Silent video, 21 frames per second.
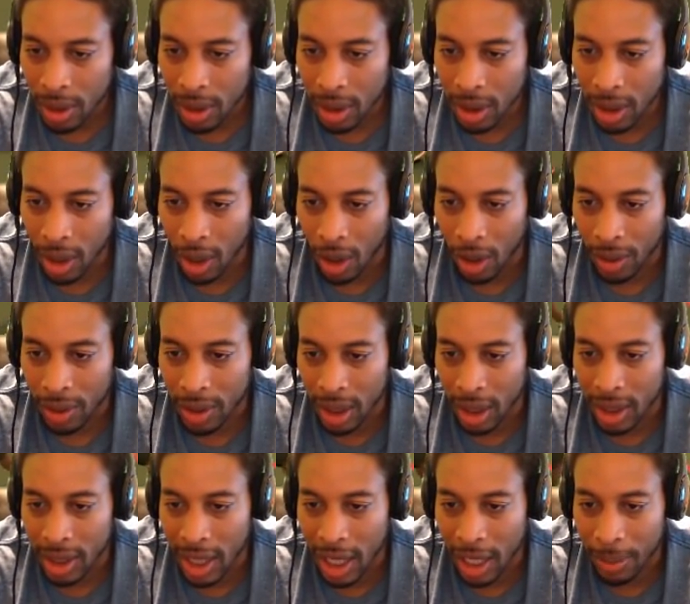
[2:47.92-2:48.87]
Oh yeah,
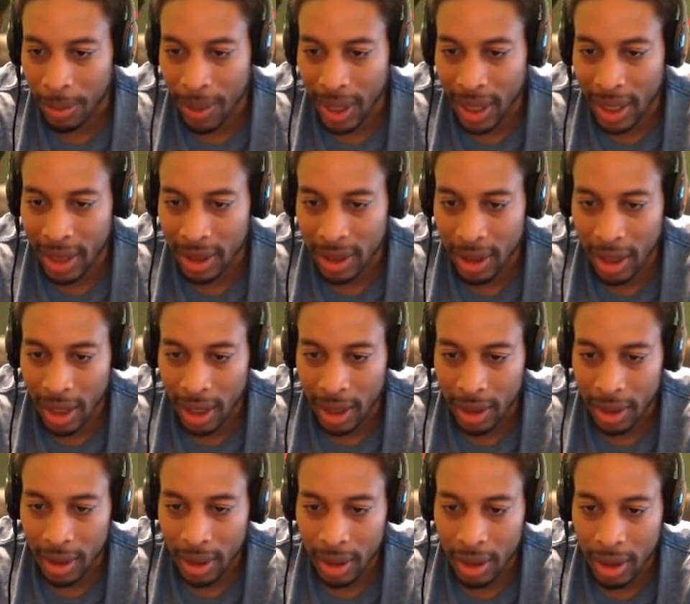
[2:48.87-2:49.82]
he gotta pass that.
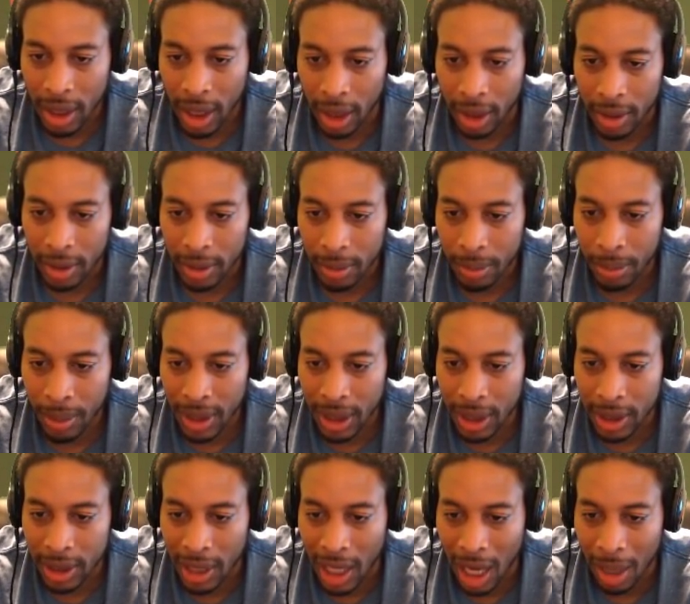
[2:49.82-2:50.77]
Yeah. Please
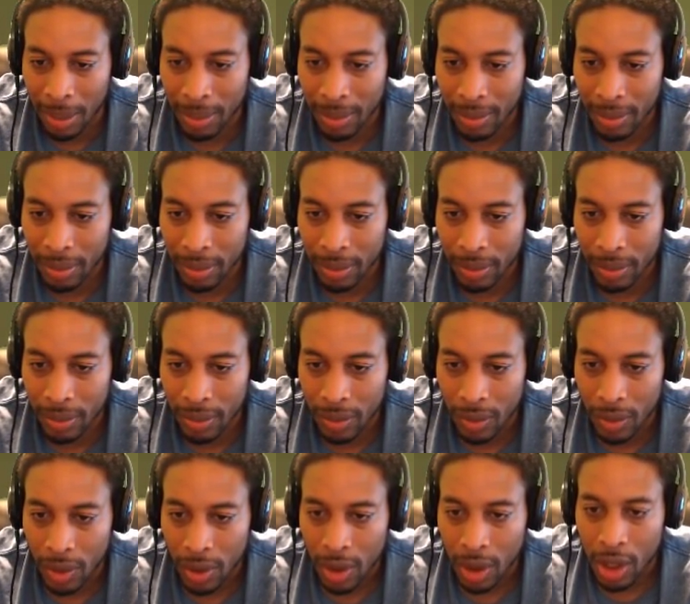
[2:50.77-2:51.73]
stop.
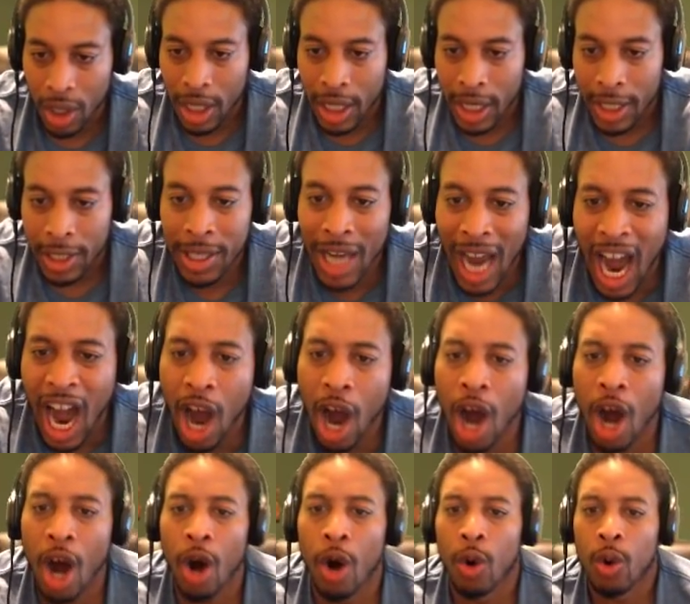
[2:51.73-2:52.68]
Yo!
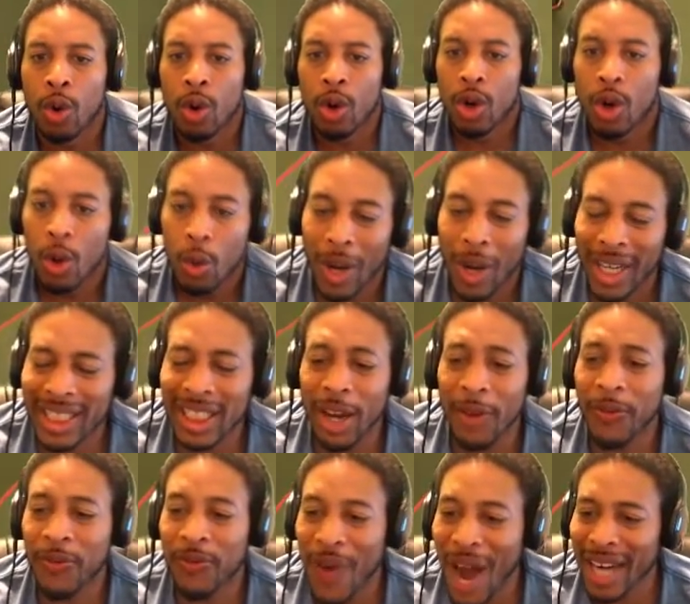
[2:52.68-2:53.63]
What
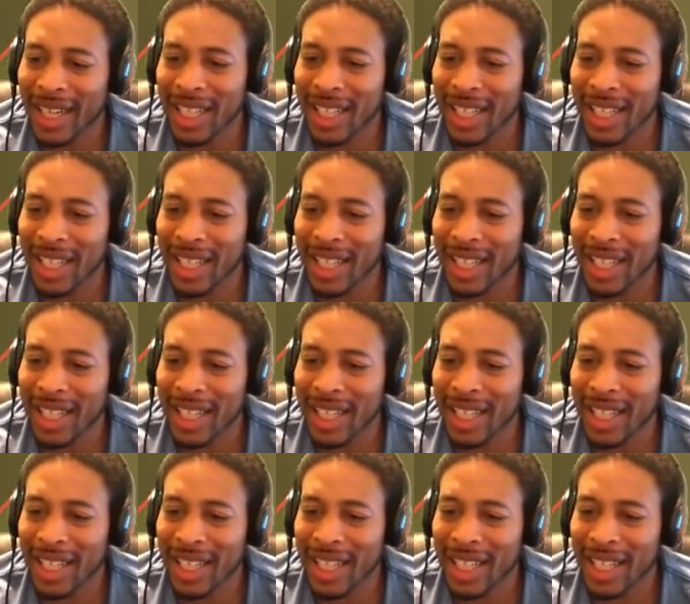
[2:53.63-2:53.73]
the fuck